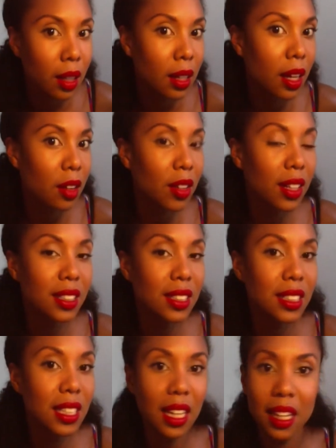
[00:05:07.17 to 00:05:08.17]
Now you can
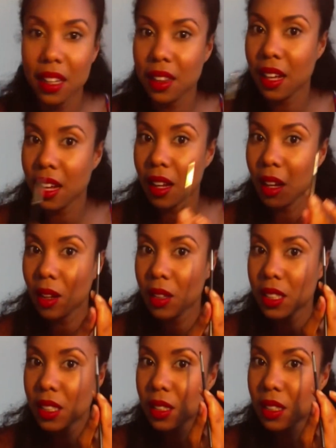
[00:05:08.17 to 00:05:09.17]
see that
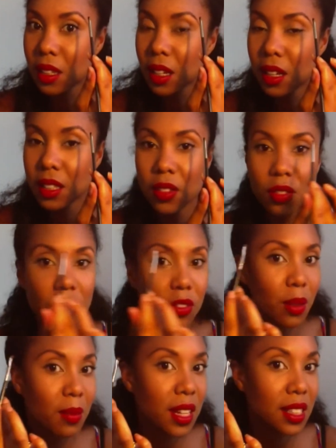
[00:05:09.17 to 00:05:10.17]
different
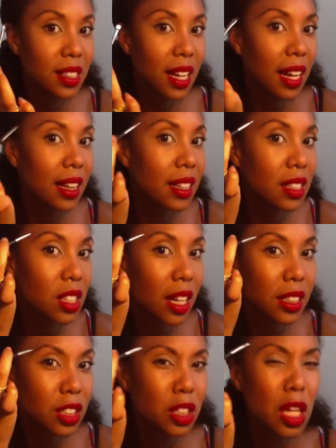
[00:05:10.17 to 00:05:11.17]
from this side's
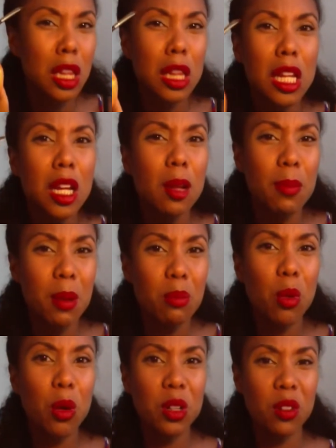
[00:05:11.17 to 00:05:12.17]
just a little bit
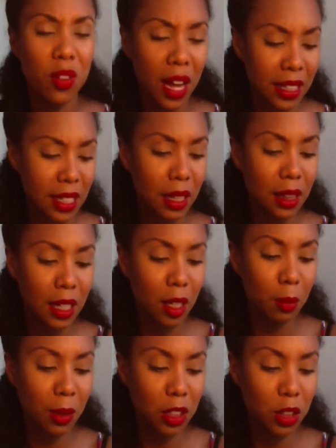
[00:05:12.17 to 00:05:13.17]
more defined, a little
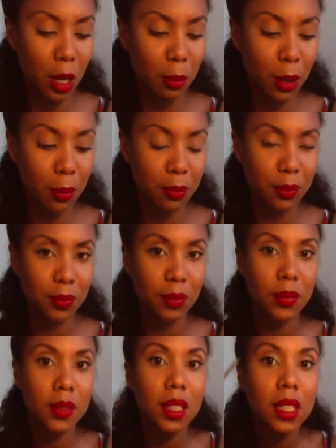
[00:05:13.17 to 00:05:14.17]
bit sharper.
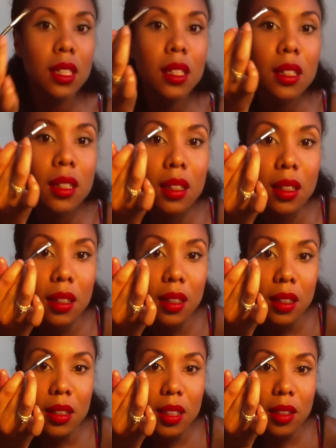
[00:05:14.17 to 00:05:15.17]

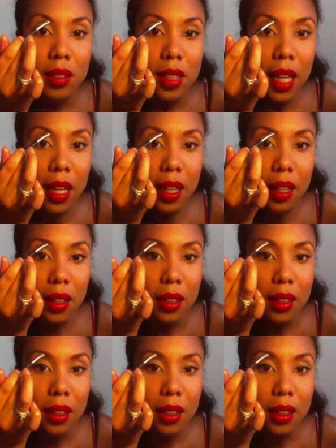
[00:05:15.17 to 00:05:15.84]
So you take it,